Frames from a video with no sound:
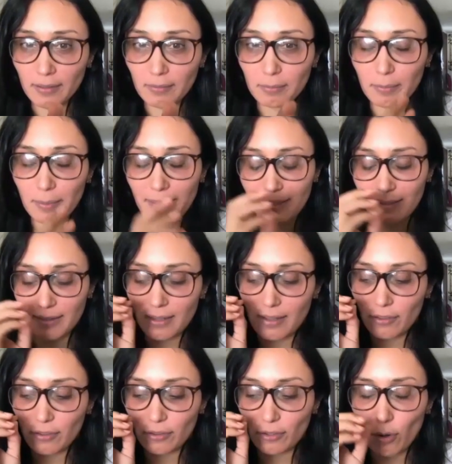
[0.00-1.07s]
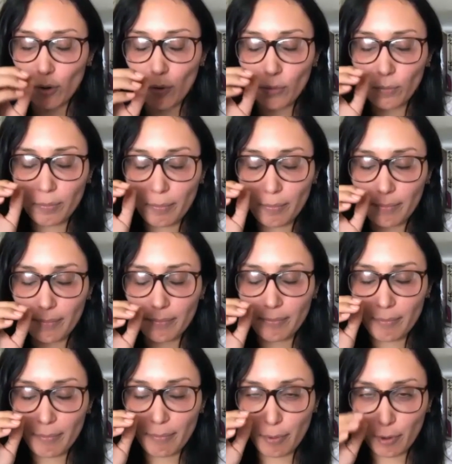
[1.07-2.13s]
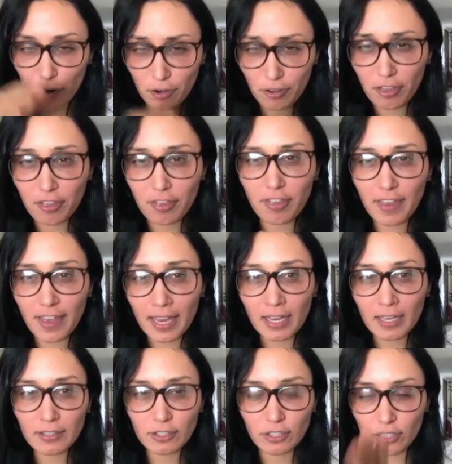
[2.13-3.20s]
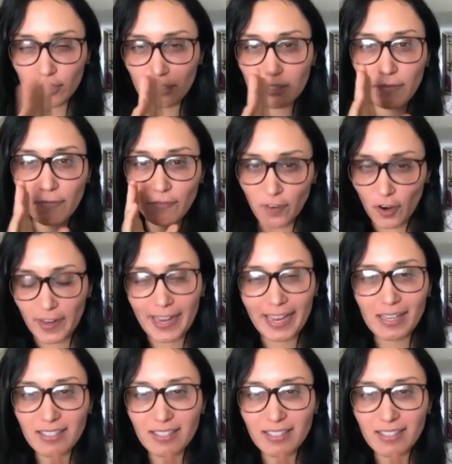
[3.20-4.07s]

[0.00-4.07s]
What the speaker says: but the whole birth thing just fucking